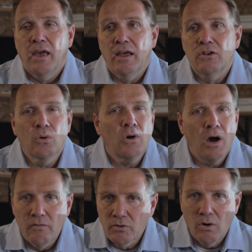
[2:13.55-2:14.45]
And don't
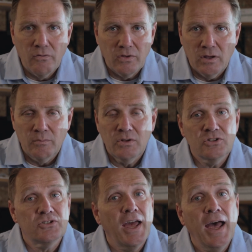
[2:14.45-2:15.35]
hover over them.
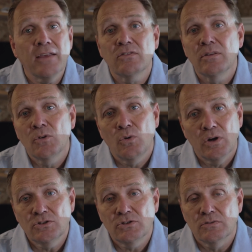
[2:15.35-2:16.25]
Just ask them
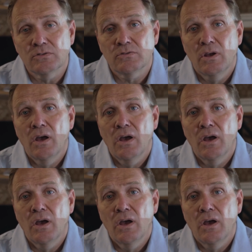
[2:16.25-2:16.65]
questions.